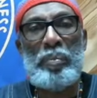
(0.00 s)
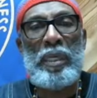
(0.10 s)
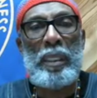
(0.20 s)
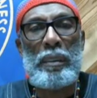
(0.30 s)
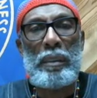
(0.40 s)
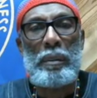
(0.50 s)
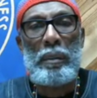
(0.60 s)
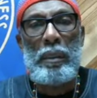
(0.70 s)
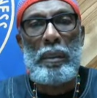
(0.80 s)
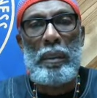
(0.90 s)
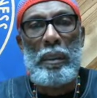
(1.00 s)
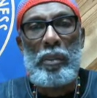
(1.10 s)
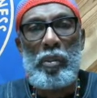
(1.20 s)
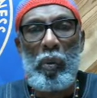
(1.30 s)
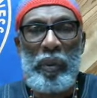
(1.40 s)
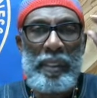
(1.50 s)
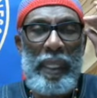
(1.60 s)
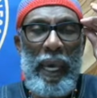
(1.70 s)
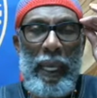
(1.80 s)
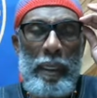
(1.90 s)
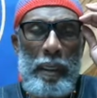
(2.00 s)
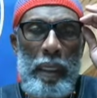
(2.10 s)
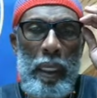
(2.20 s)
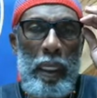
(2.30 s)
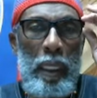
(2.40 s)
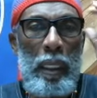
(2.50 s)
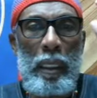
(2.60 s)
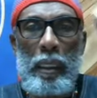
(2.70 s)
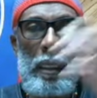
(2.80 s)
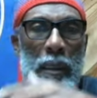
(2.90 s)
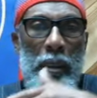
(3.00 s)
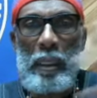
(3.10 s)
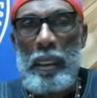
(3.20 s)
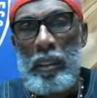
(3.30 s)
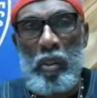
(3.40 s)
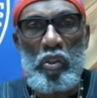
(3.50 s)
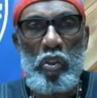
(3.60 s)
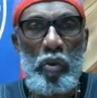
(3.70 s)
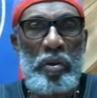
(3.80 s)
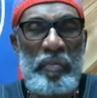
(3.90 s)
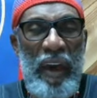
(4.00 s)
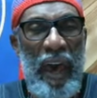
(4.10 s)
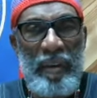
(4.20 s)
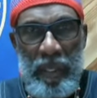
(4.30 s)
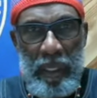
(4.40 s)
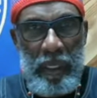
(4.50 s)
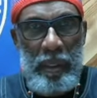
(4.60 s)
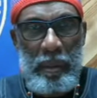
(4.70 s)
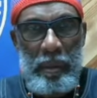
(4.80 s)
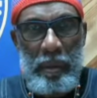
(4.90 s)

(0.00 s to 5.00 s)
months. So what's that? Uh, little short of five years.